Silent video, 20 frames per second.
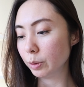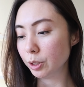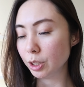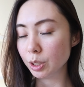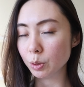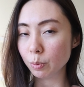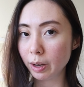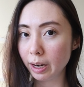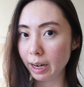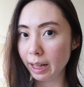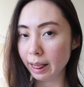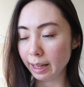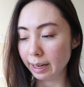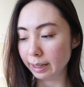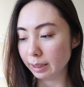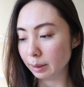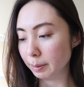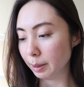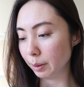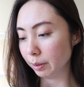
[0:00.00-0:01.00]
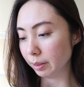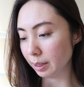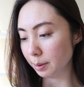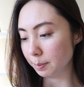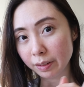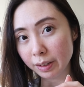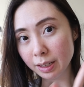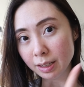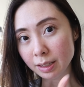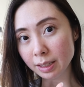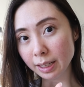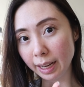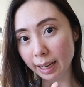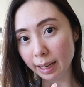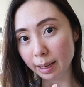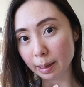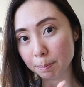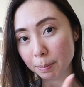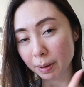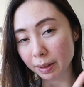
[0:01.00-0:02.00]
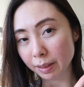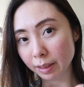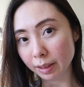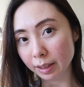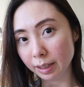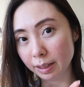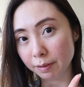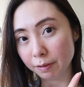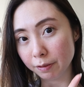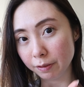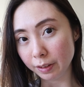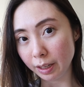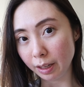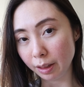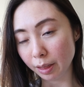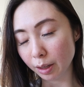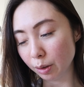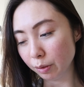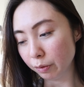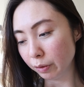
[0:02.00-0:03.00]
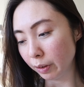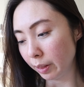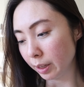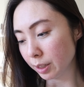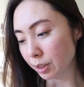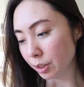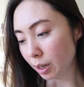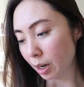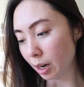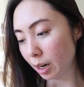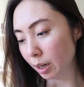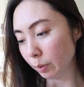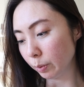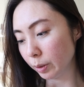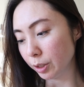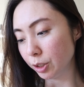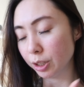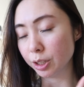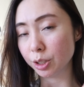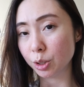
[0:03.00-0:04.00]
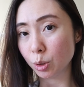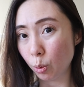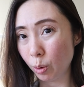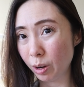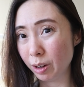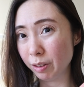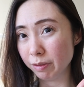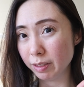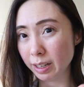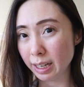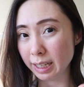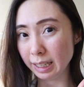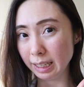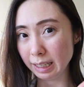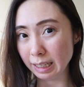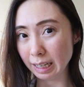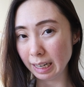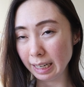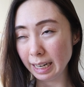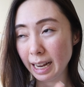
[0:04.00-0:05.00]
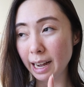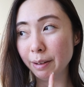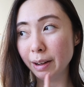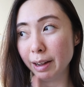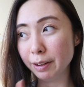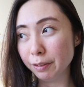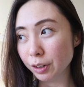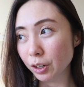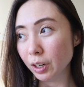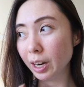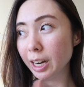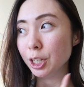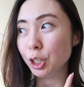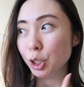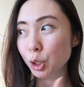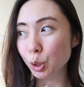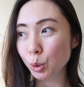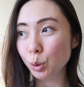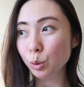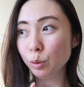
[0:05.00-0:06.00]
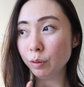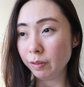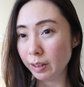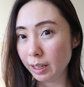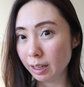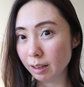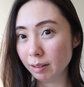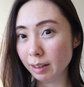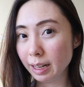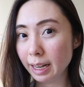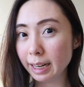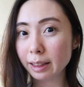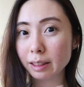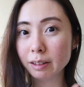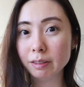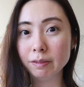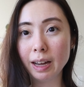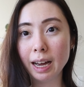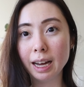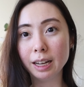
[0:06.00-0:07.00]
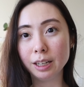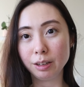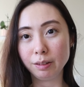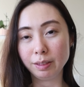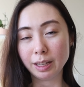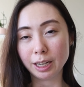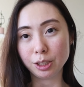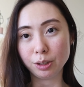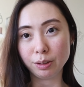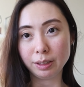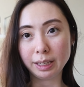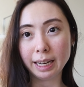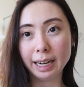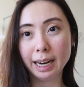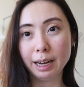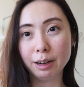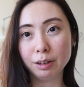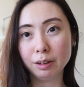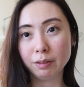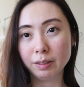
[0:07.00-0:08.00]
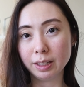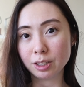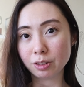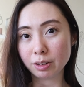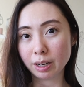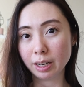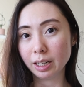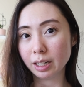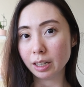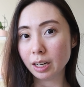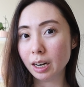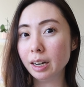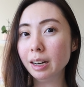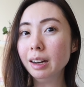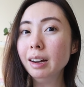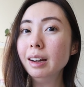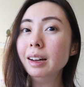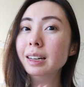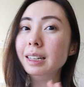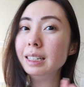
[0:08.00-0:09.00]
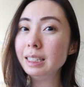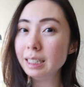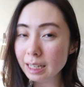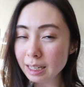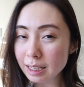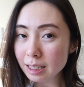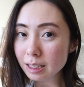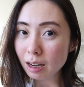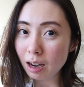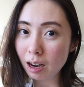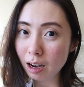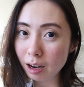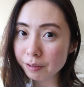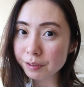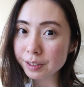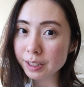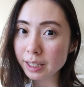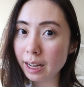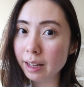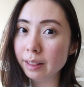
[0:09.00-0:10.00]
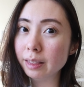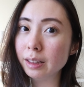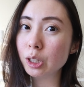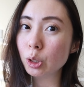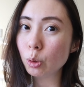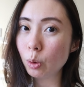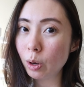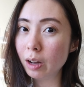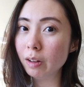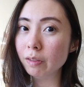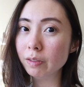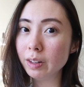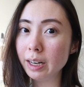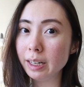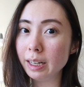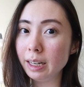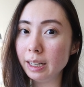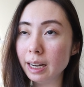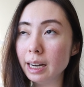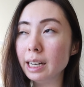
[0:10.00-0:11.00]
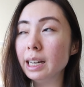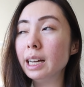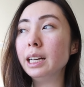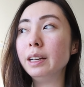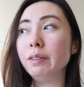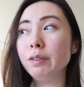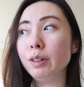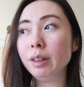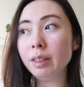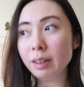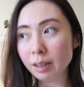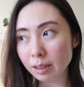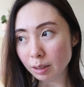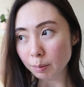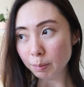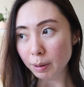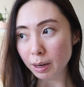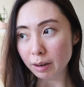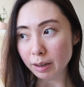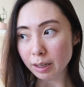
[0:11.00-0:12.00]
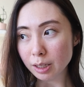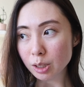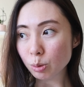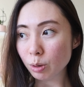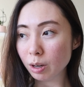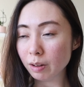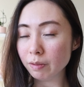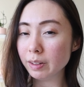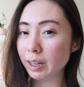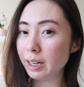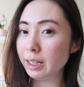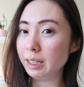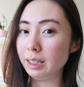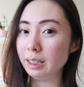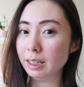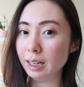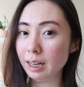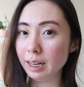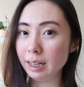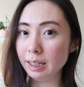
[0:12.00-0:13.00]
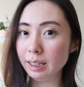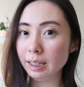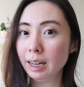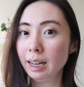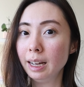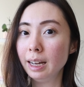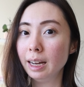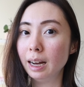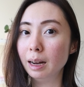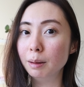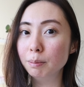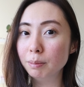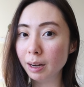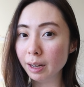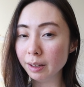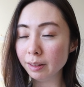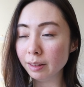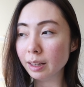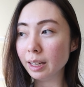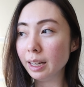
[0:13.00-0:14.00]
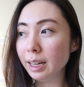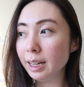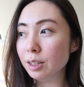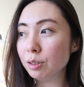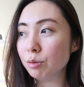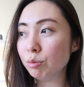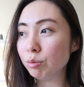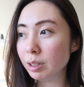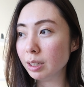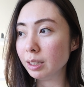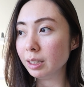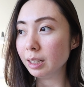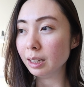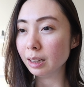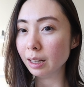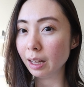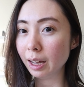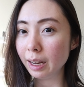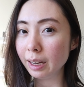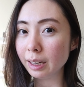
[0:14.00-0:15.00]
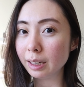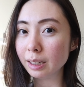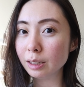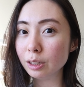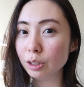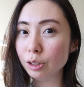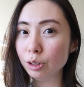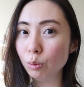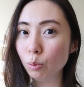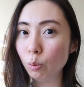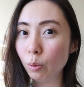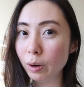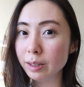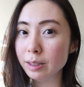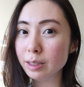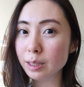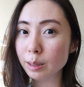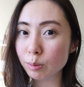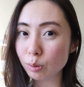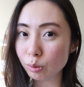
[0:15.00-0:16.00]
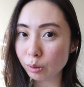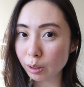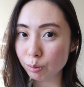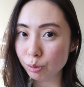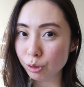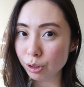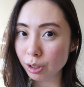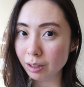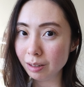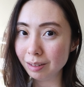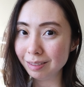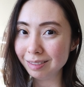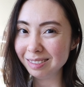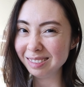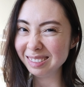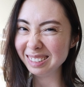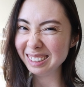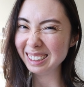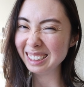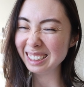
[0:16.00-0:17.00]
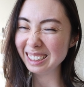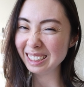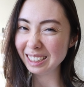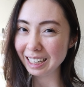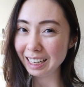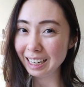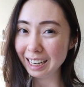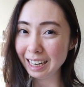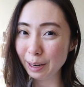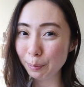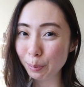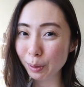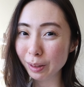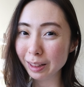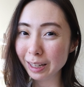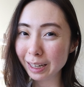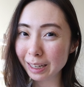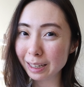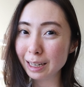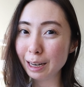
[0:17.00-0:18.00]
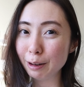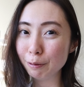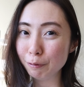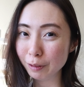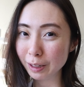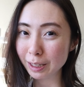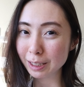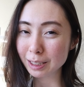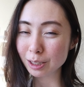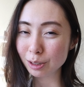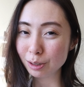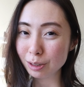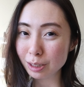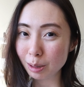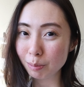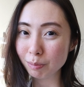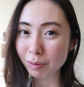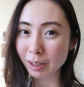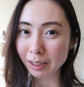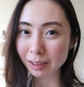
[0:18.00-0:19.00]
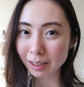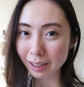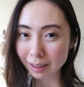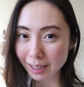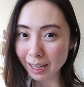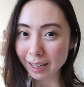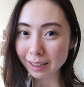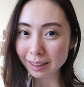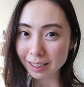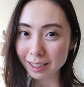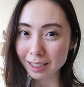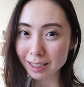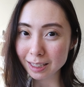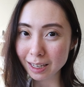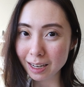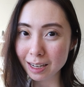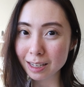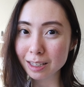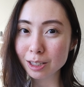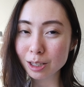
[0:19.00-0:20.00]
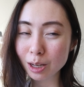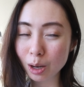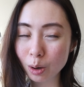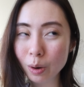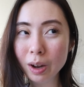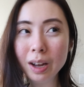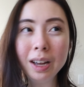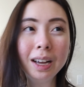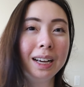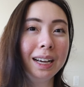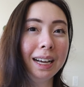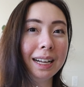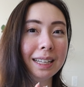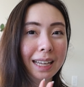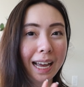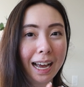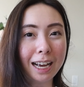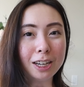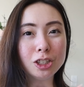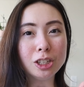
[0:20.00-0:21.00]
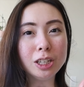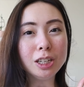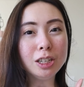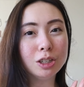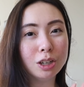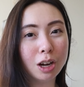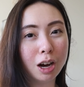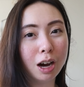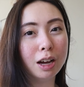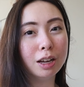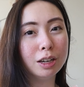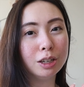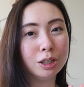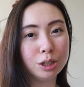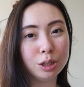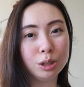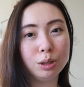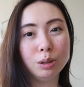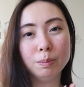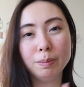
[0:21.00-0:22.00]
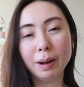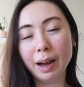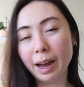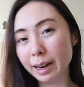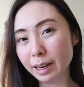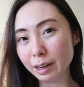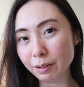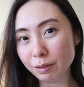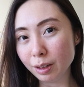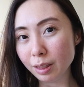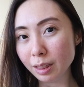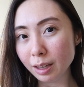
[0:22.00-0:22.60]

which is what I like about them. There is a monthly fee though for this card, which is $12.99. However, I do feel like the value that you get out of this credit card does offset the $12.99. And if you think about it, $12.99 a month is really like one subscription with like Netflix or something like that these days. So it's actually not too bad if you